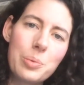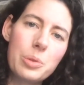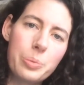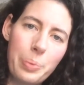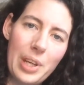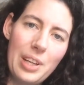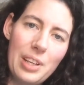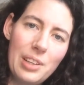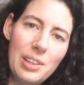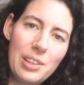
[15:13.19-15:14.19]
speed
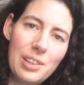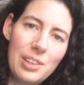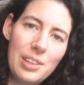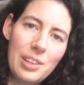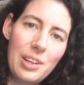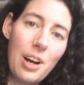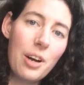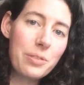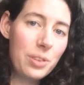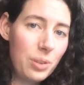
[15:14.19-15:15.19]

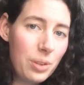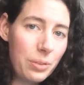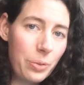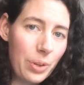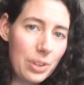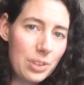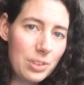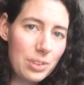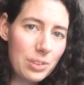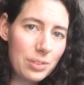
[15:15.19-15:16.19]
of the
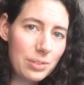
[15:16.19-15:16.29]
universe?